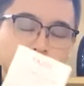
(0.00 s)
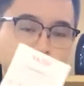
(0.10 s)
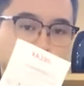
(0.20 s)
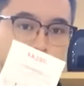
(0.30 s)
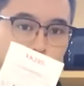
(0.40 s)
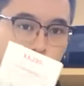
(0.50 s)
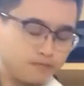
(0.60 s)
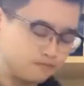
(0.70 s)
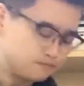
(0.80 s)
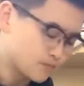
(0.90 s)
So
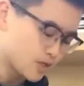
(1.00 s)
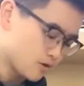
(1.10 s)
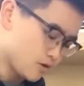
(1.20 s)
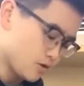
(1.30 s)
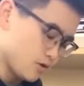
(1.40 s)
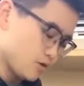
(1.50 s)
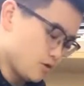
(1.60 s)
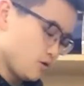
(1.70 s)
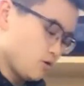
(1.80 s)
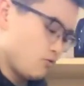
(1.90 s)
this
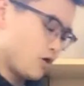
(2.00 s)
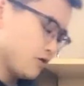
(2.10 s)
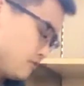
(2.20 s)
is how we